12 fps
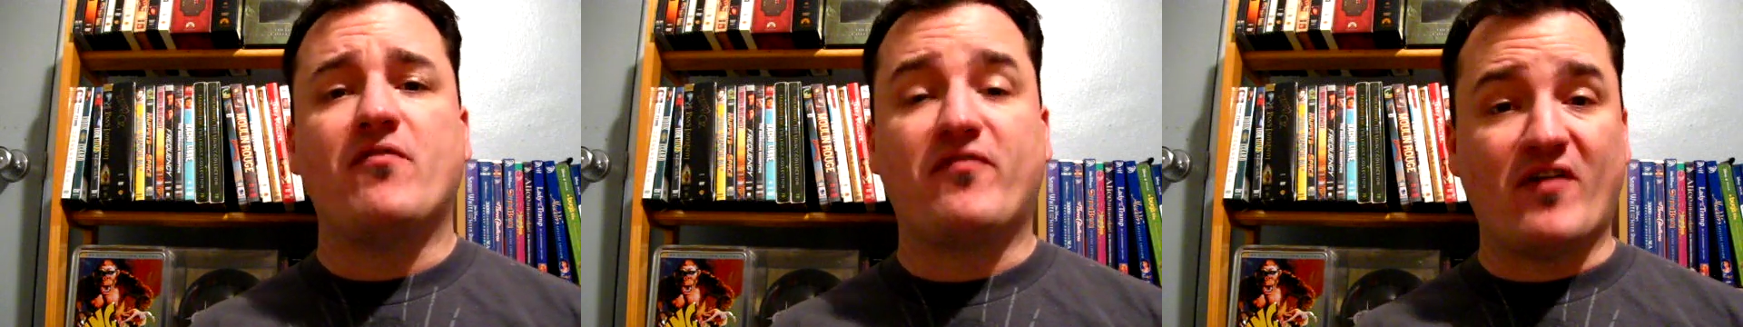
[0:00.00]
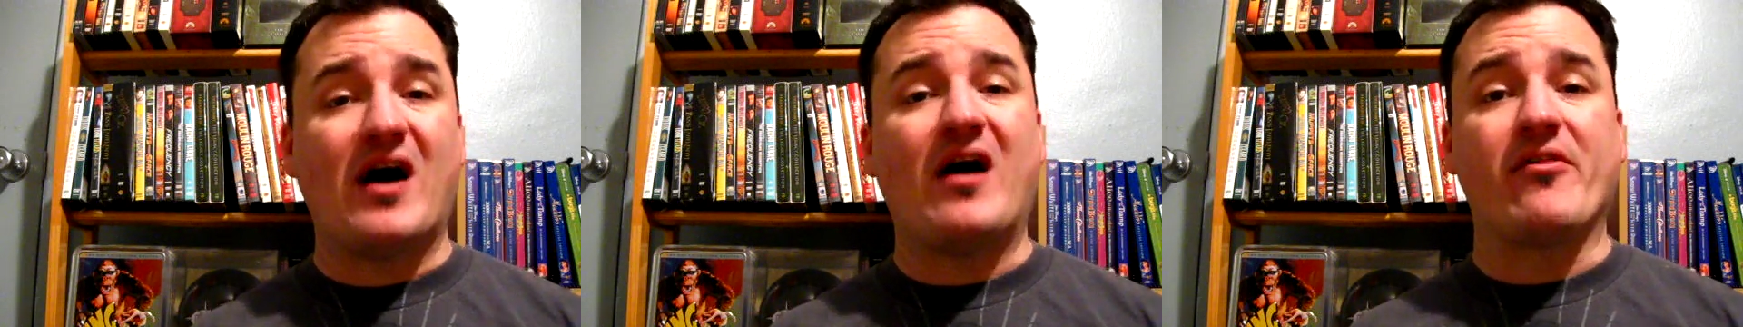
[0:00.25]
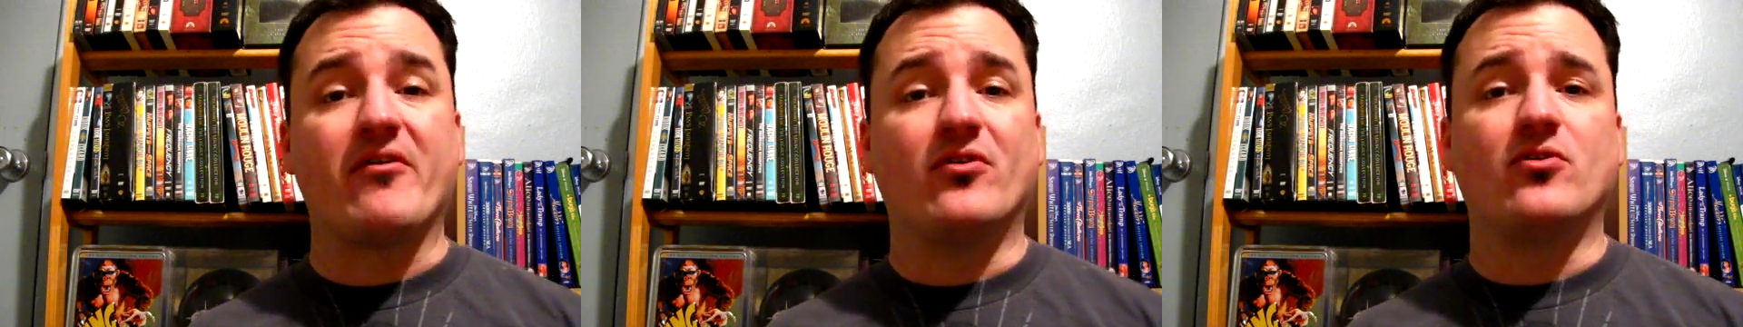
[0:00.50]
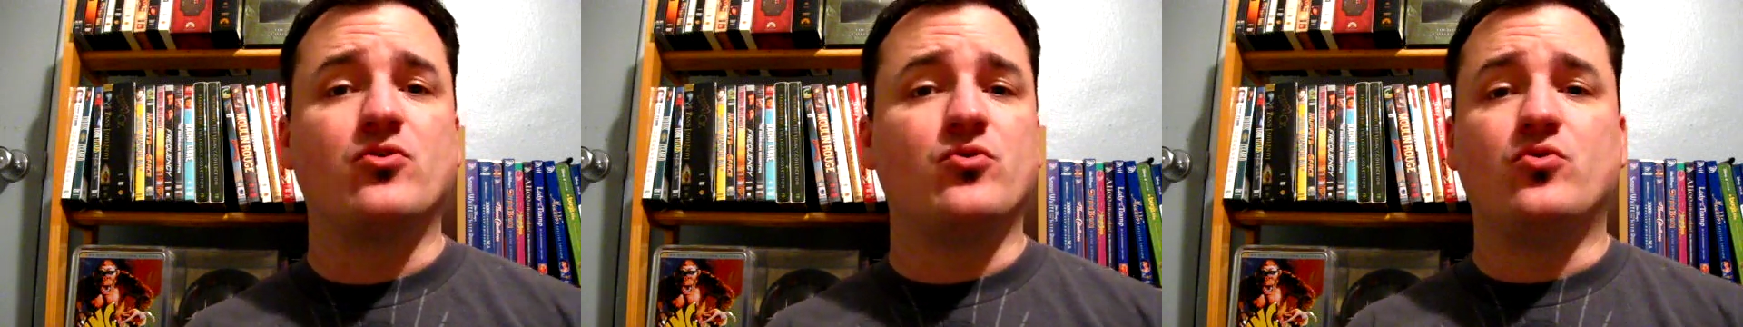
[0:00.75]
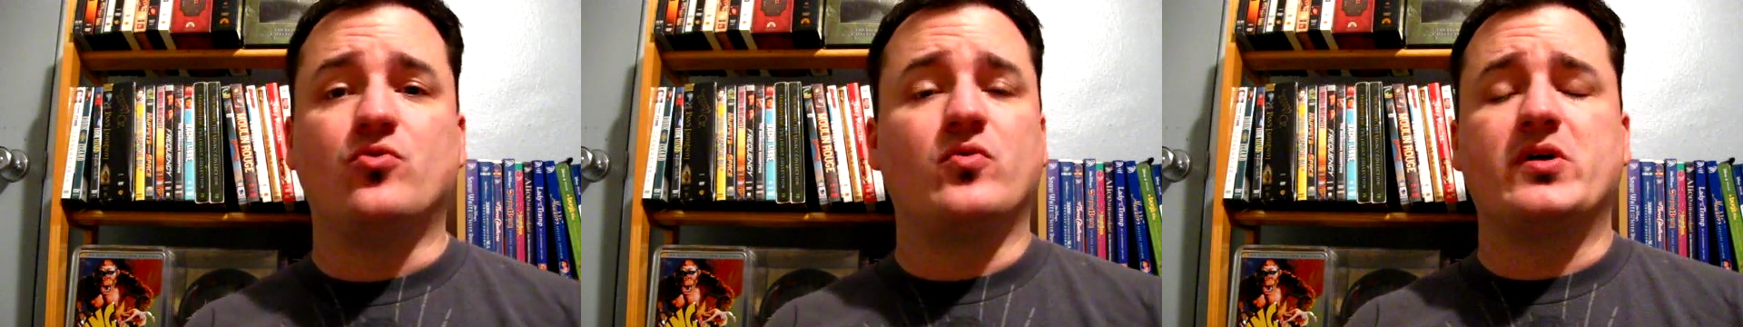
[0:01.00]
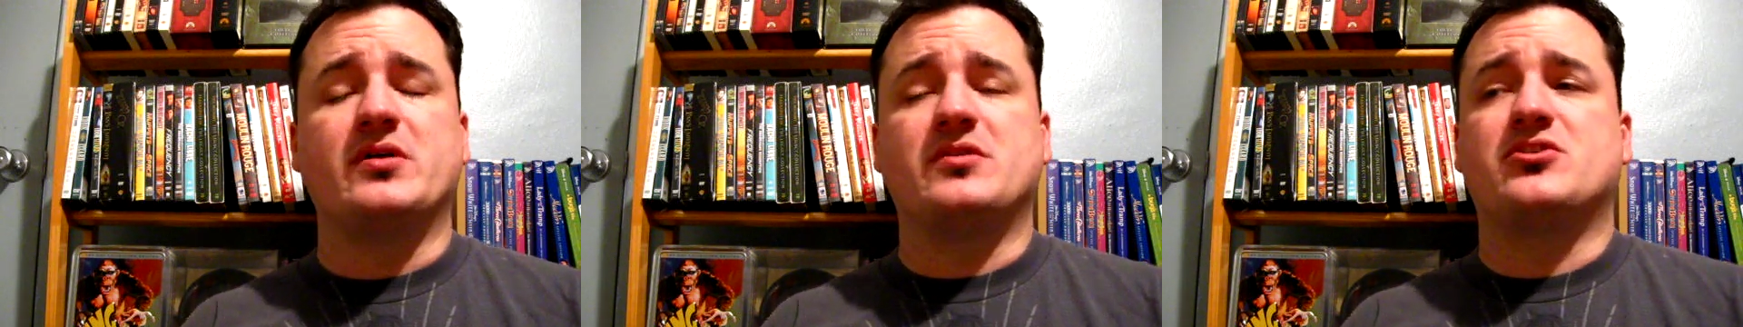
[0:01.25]
father who
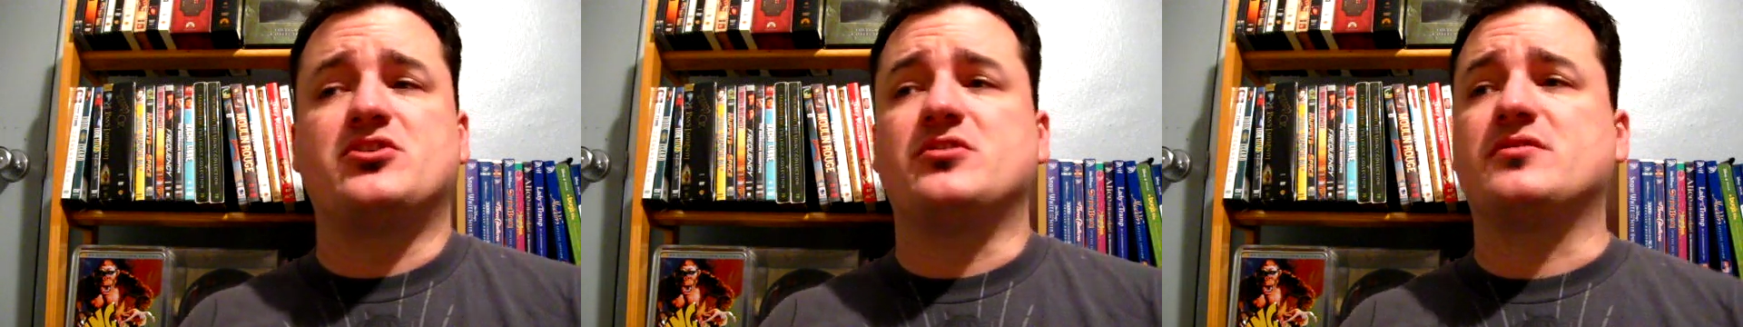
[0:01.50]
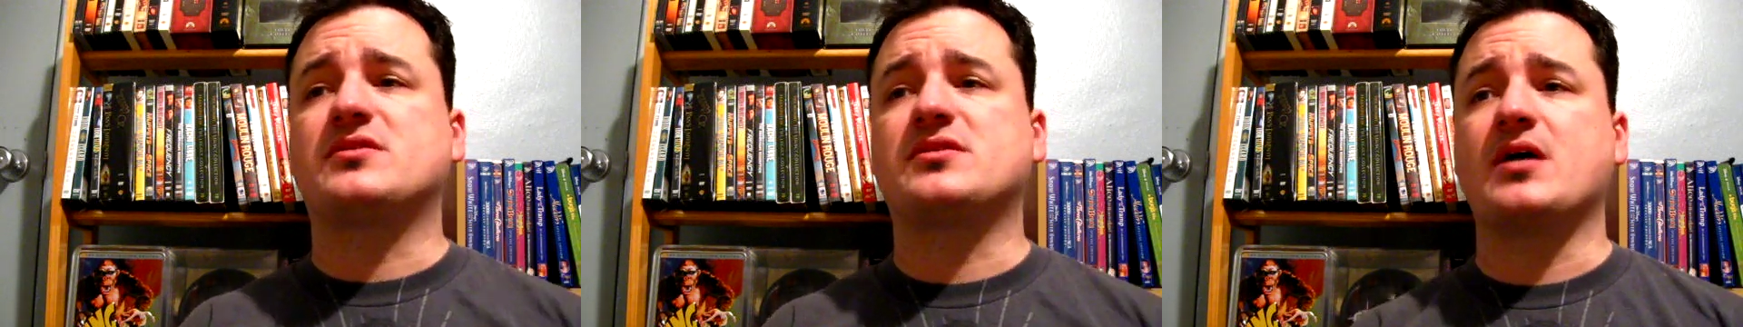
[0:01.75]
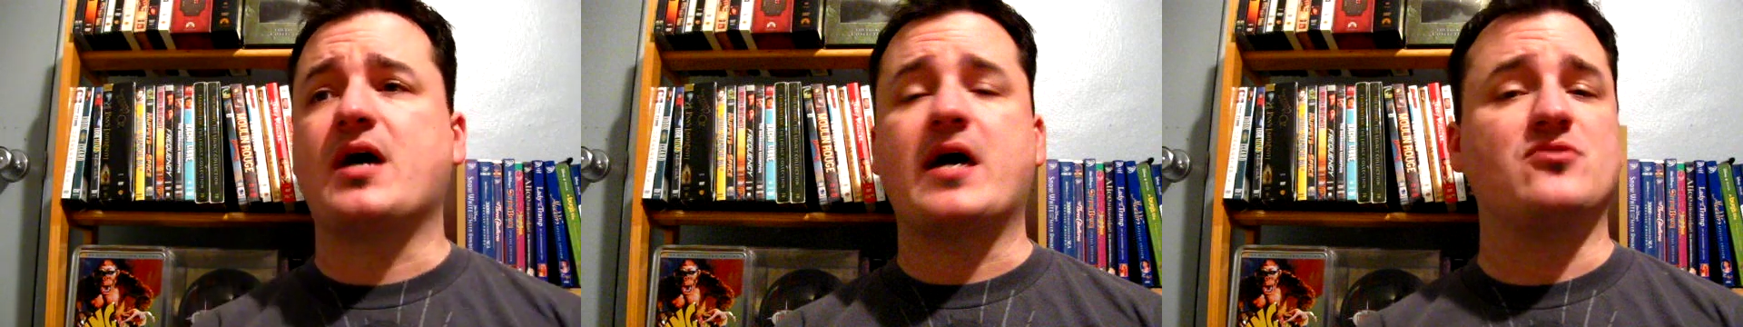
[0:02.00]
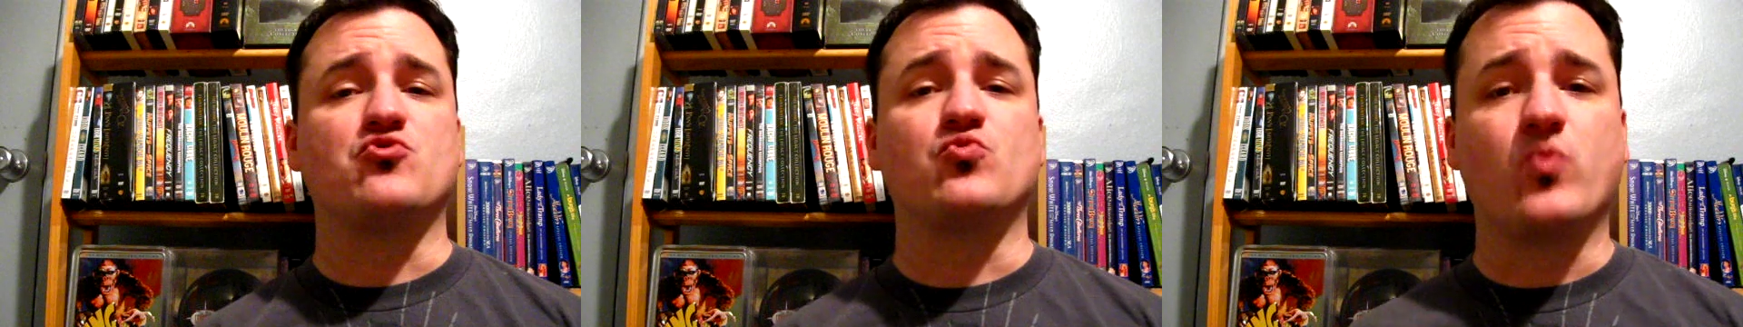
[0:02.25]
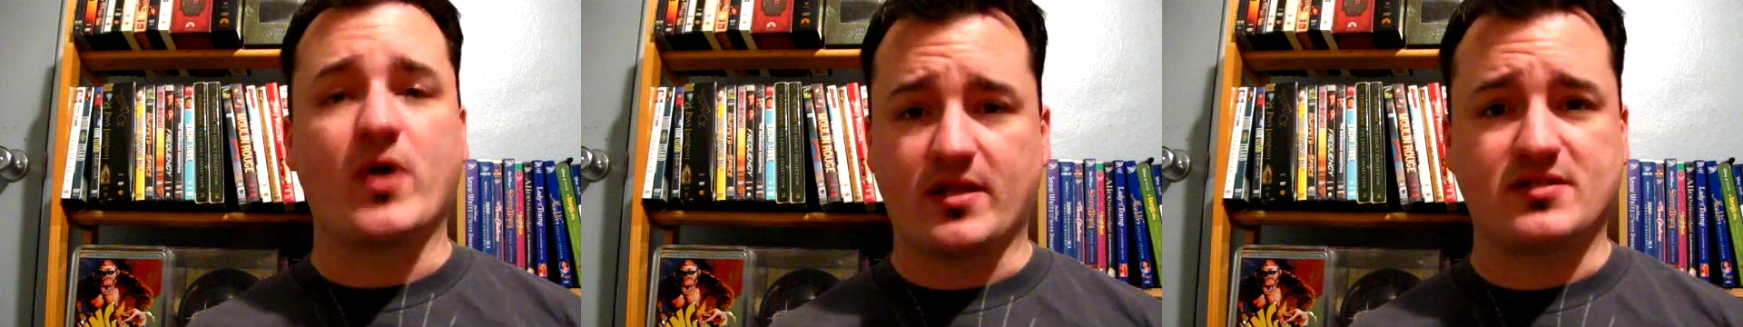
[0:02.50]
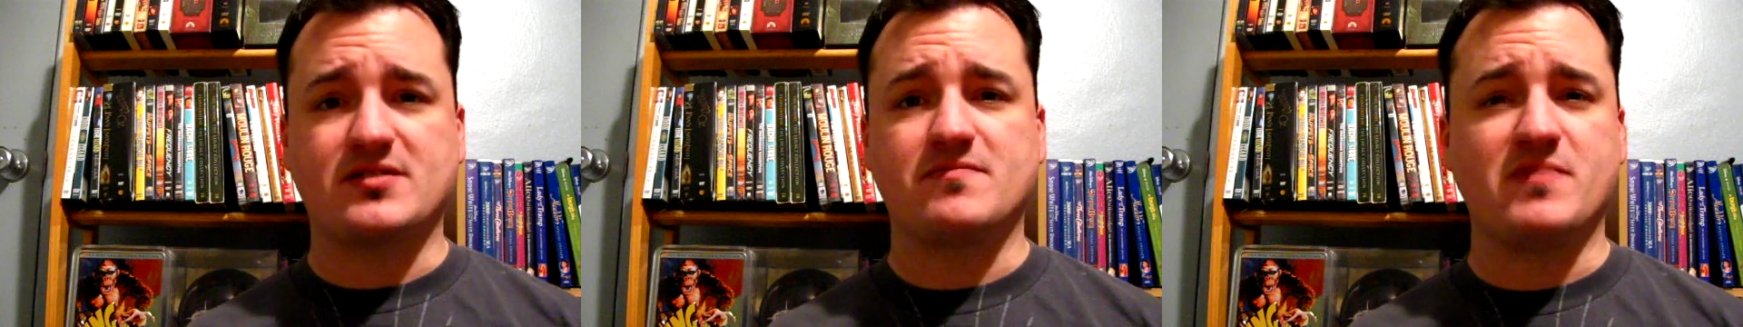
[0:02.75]
is just at his
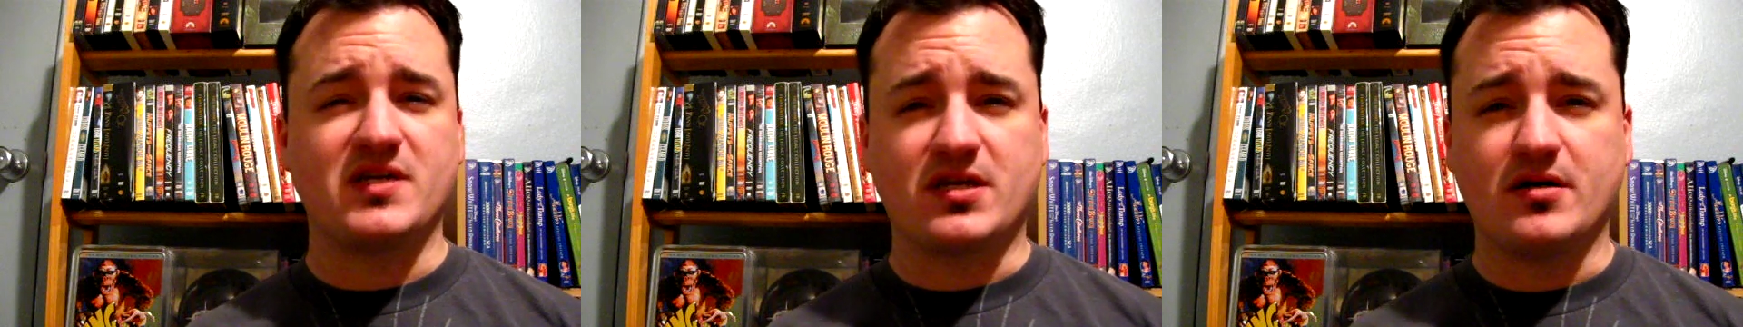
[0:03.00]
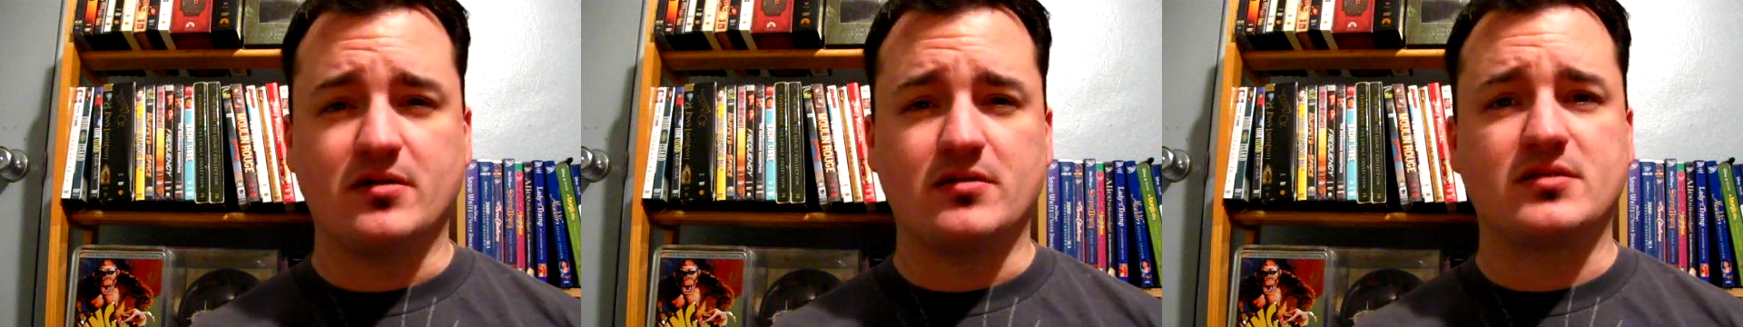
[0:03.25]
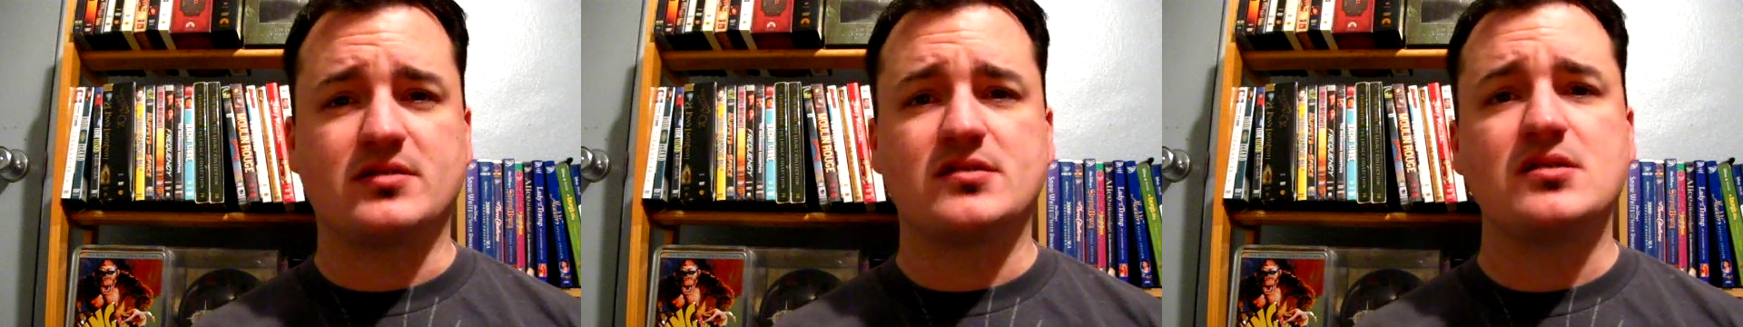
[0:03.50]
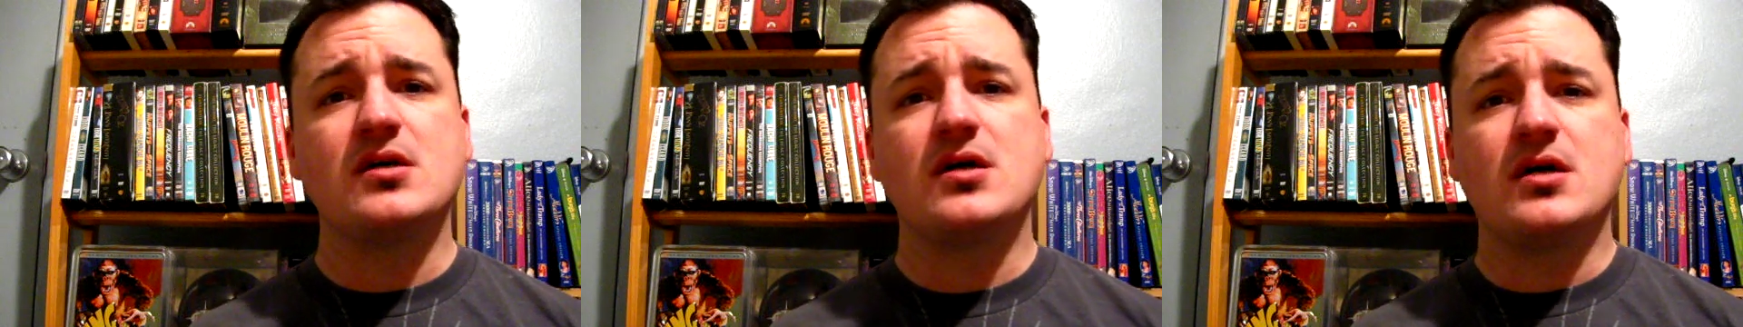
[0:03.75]
wits because